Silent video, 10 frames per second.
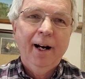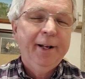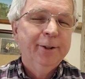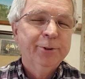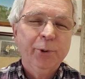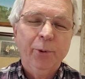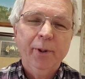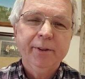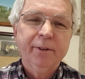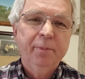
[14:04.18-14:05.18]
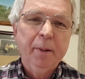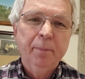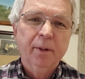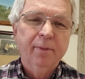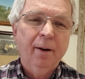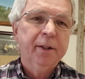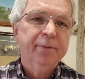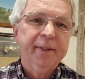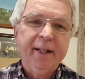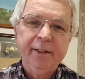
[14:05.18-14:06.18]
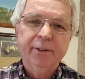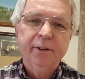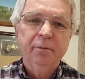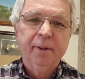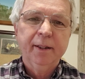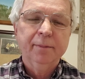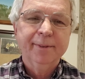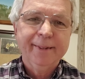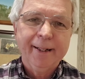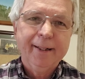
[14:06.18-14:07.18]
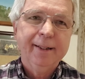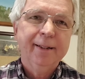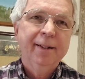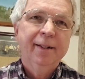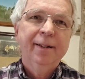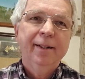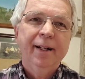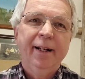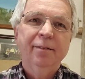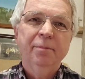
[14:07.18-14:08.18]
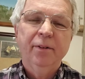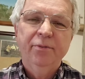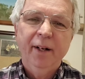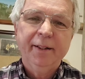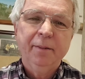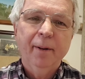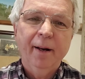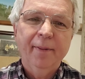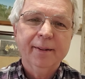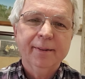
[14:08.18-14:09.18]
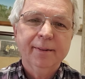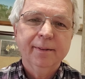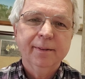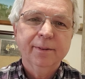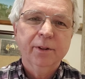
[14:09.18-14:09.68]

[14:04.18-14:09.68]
I hear stories of people of all different ages have become sick and have been affected by this.